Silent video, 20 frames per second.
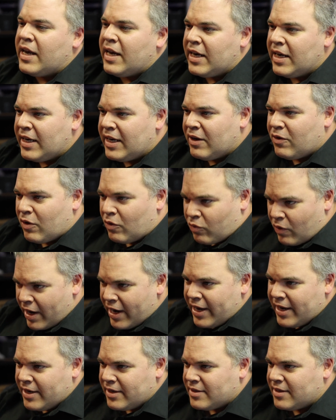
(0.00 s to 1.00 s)
they need to
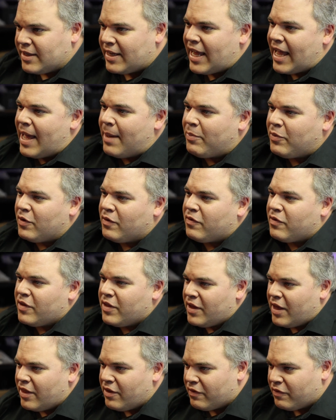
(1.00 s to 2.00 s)
raise the capital for
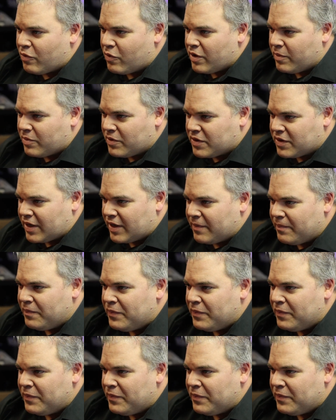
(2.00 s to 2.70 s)
the other forty percent.